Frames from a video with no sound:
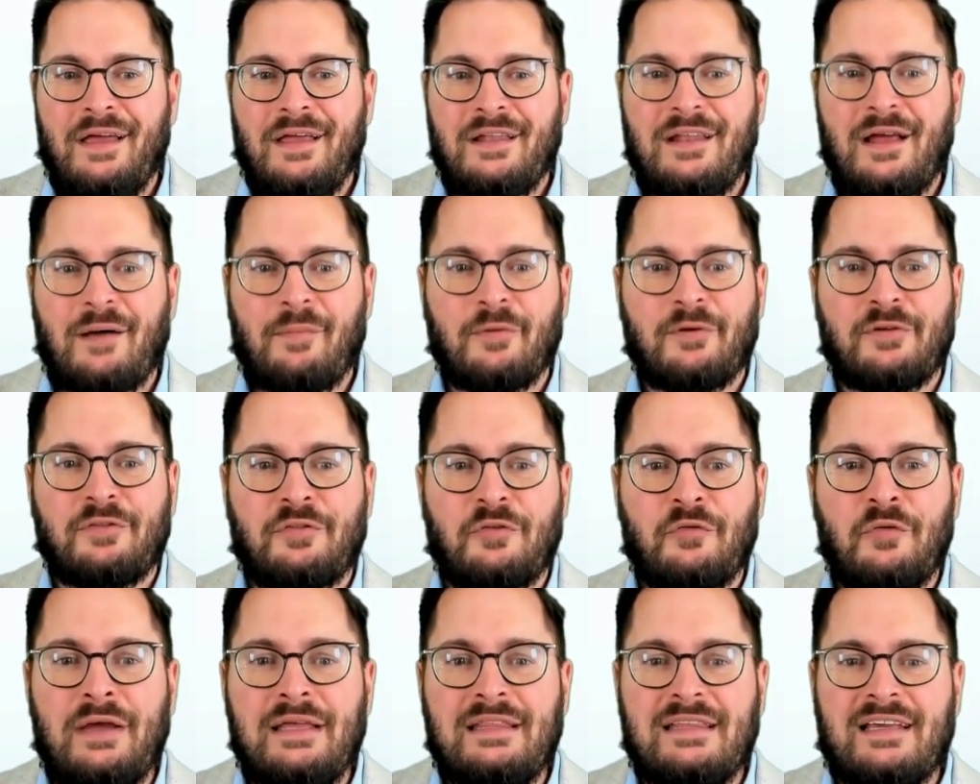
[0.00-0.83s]
number
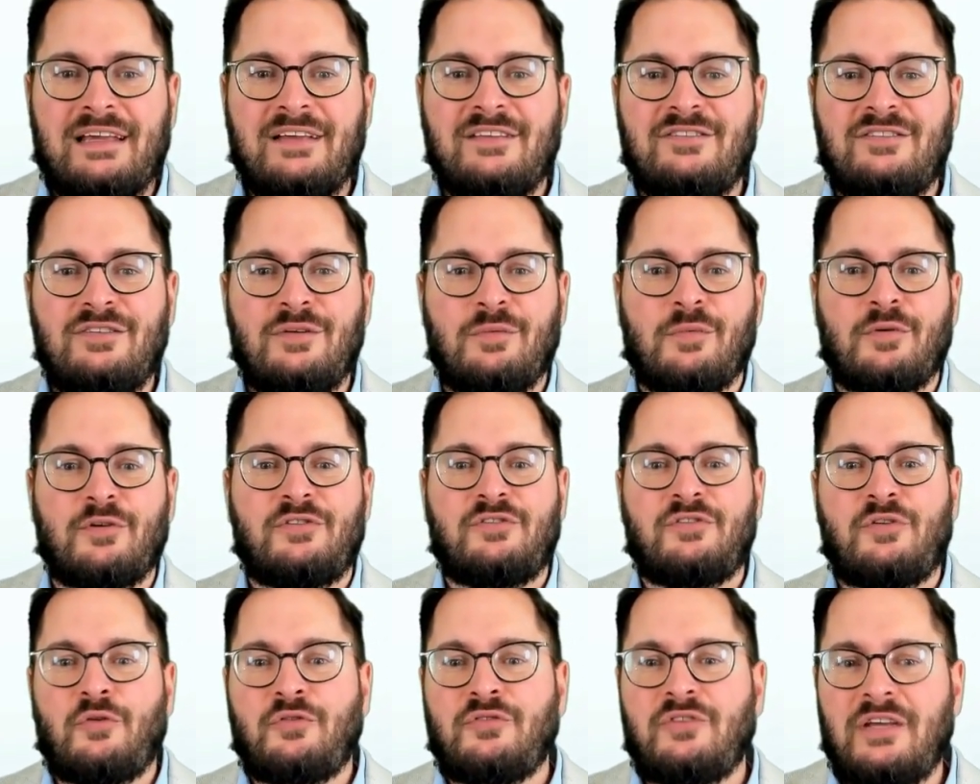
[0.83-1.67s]
3, the consumer's
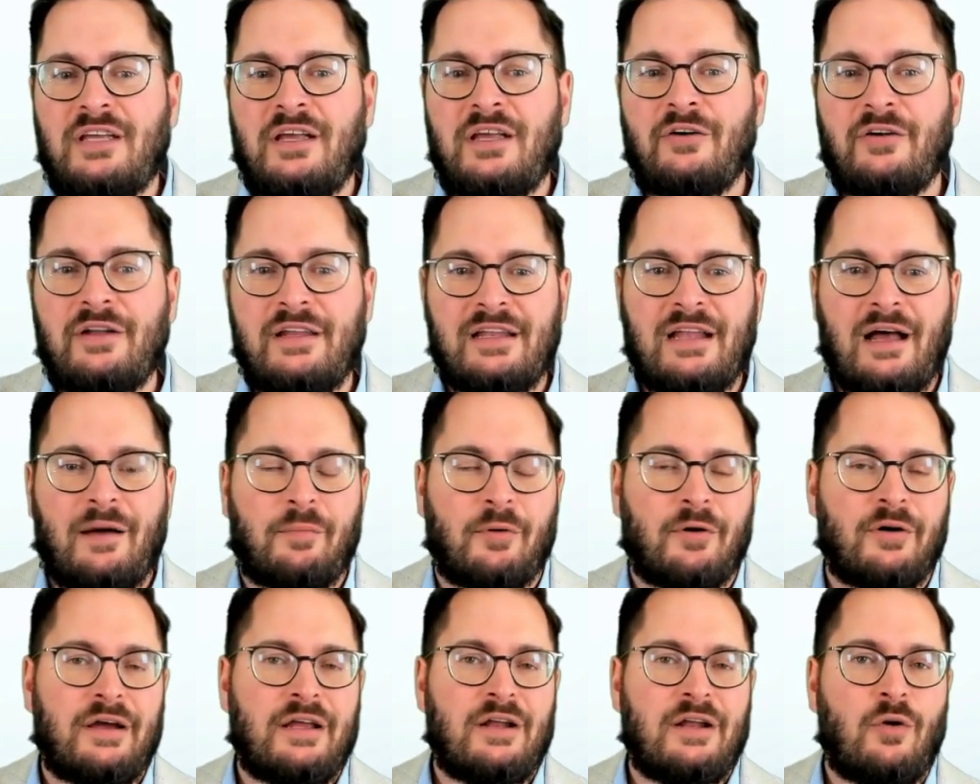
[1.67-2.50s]
social security
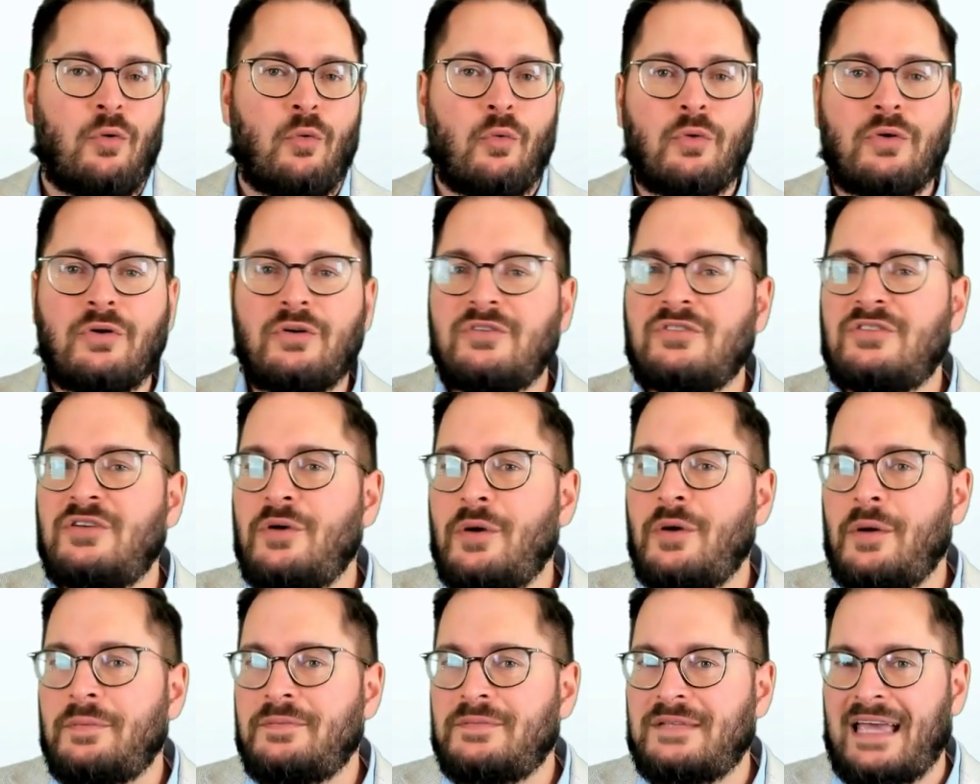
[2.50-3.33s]
number in order
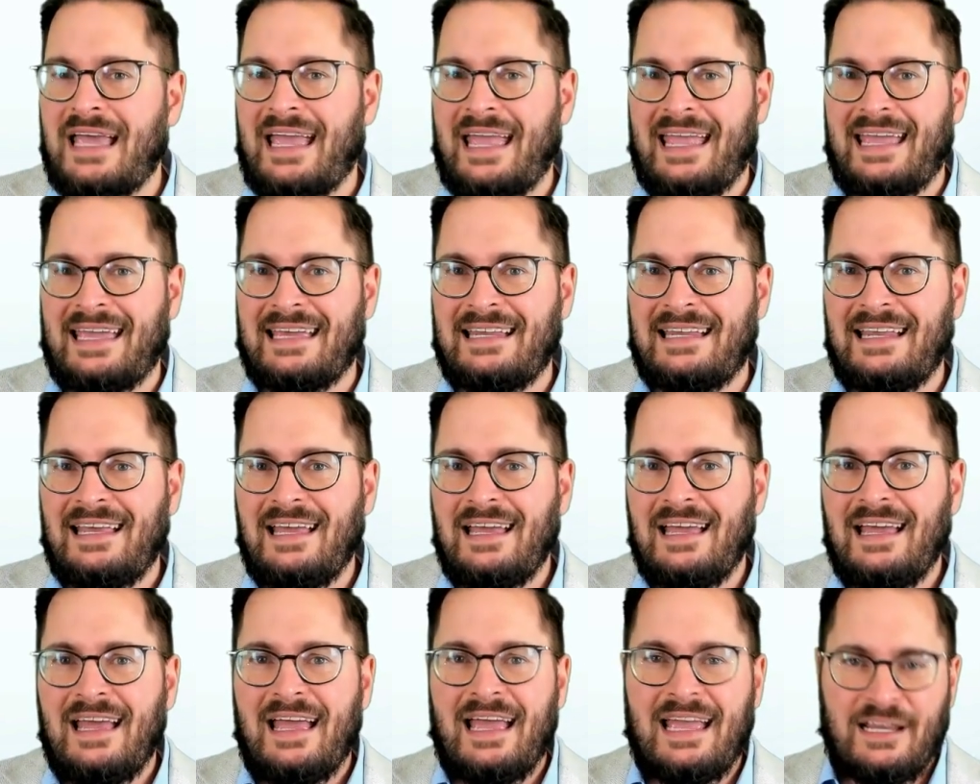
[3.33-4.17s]
to obtain
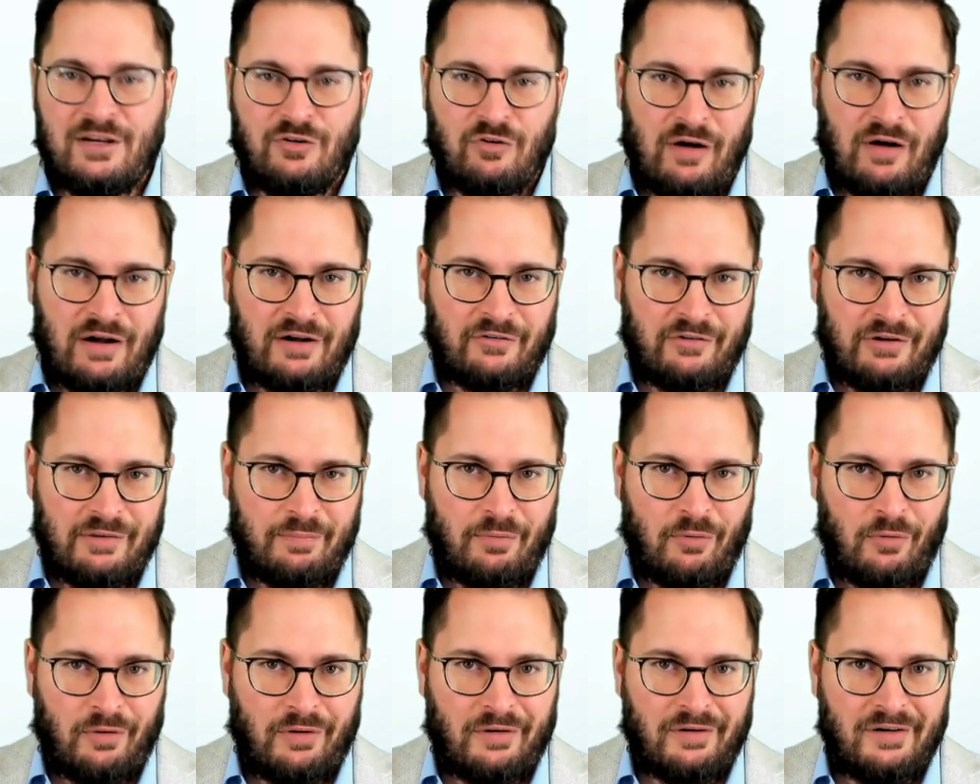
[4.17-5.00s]
a credit
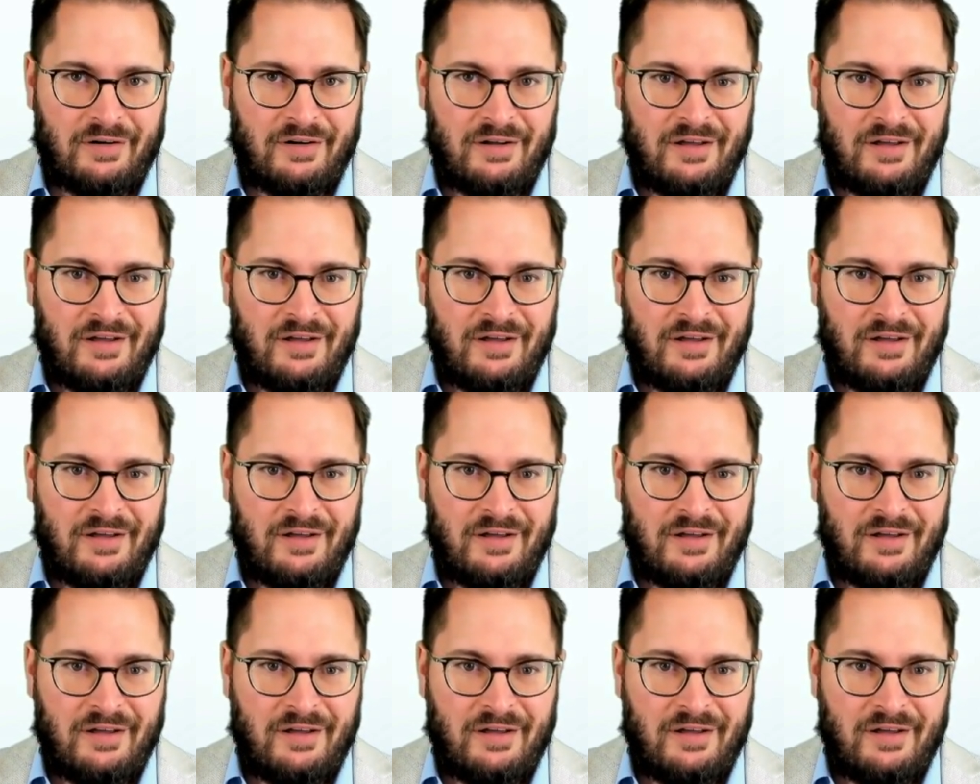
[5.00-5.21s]
report;